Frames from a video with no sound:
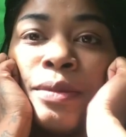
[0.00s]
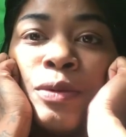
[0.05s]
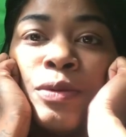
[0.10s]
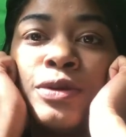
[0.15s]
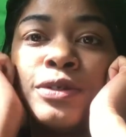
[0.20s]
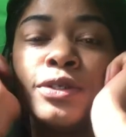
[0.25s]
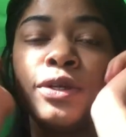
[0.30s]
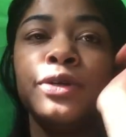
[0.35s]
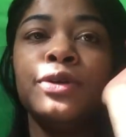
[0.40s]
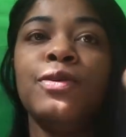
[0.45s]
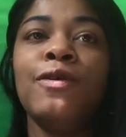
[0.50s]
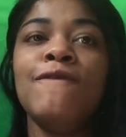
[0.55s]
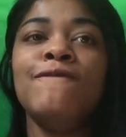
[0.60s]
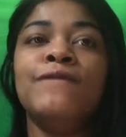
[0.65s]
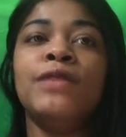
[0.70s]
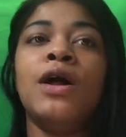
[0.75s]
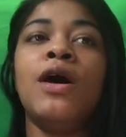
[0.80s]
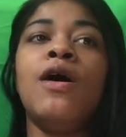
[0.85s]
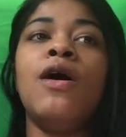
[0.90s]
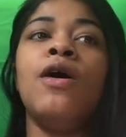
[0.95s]
I want to start doing
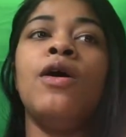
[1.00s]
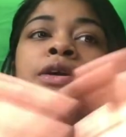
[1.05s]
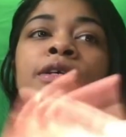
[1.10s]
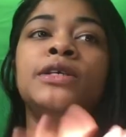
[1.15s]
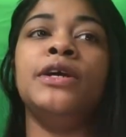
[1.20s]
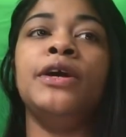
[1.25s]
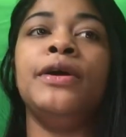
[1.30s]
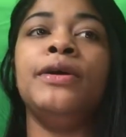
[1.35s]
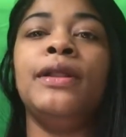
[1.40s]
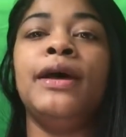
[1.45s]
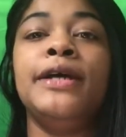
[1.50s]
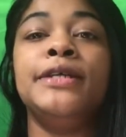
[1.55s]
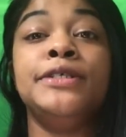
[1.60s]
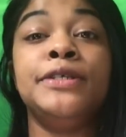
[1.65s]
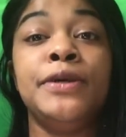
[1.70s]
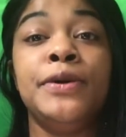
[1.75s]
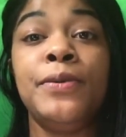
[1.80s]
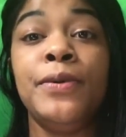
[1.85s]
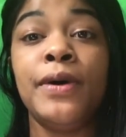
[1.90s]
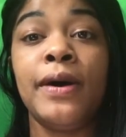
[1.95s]
vlogs here in like
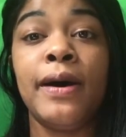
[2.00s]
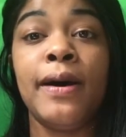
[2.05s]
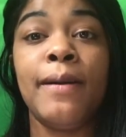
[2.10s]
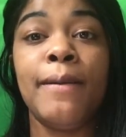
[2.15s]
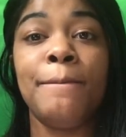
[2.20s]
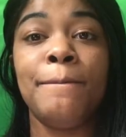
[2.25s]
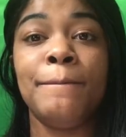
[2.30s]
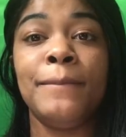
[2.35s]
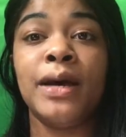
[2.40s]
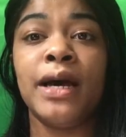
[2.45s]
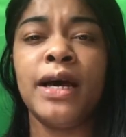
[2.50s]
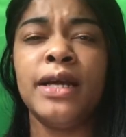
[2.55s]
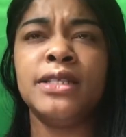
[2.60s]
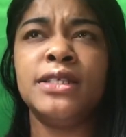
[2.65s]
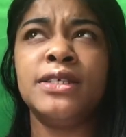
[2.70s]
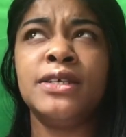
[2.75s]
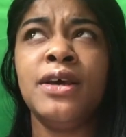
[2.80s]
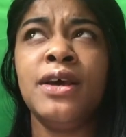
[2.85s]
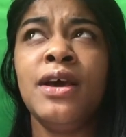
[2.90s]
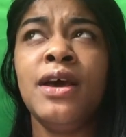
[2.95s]
two months.